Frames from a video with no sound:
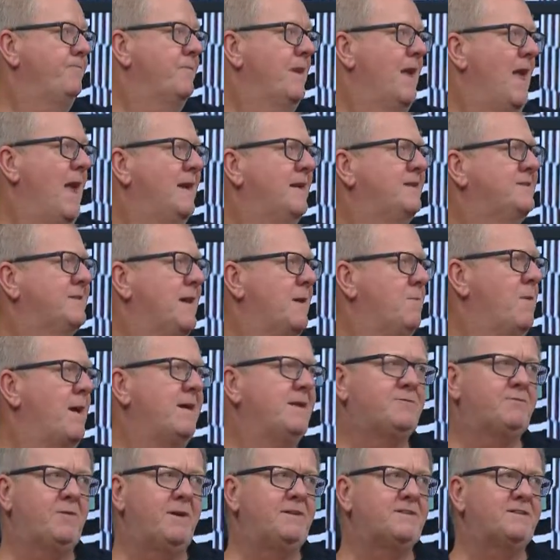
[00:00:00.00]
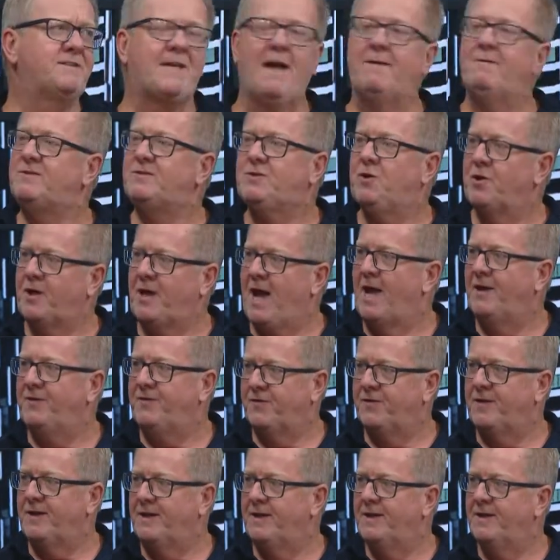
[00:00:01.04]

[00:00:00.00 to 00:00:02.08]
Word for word: And in some ways rediscovers her country,